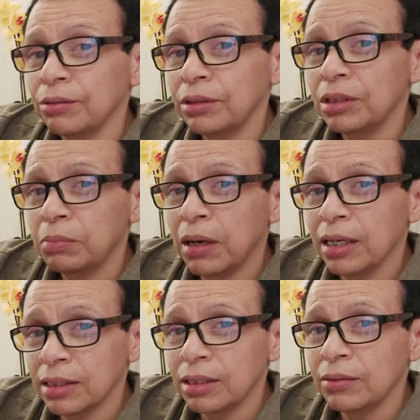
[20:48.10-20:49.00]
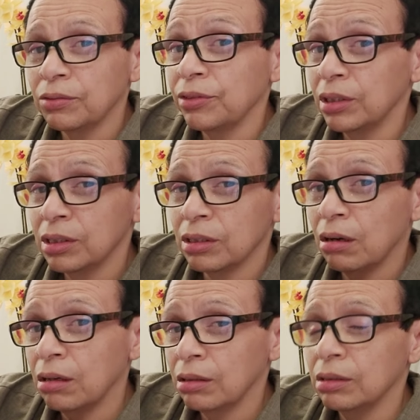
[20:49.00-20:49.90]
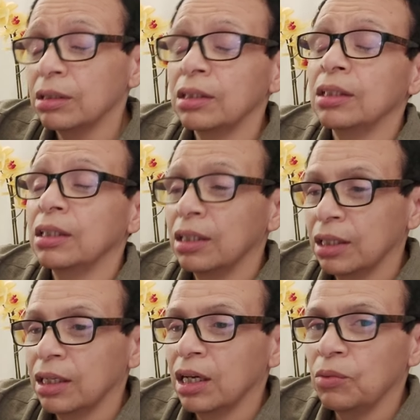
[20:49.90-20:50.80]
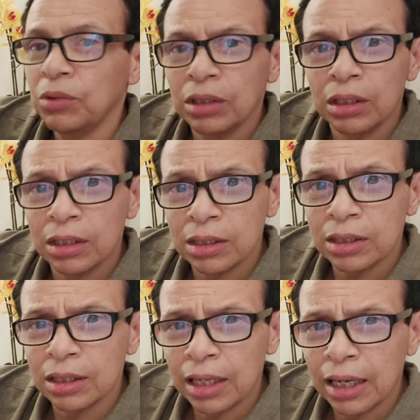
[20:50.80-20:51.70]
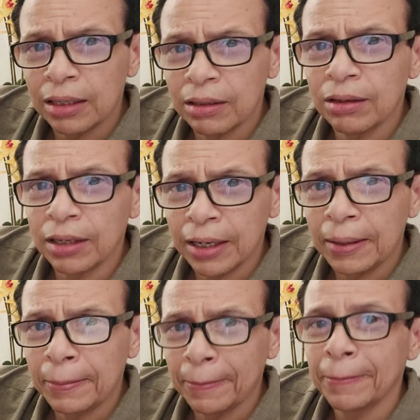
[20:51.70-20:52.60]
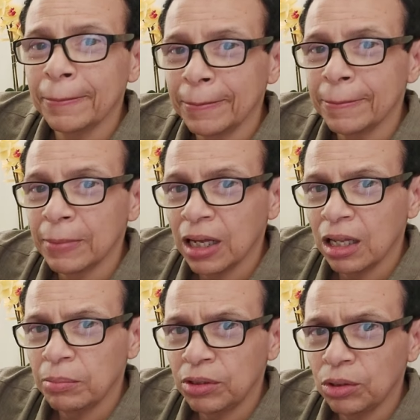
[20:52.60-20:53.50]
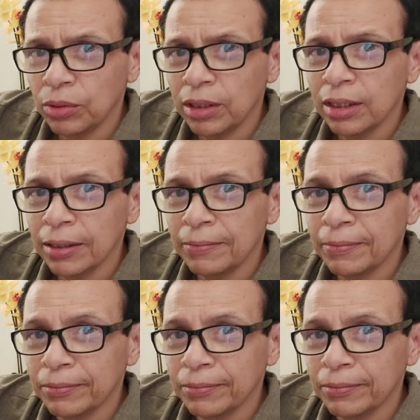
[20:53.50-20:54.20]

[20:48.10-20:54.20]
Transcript: Green is positive. Green is the heart. And we'll listen to that, okay? I'll be doing that.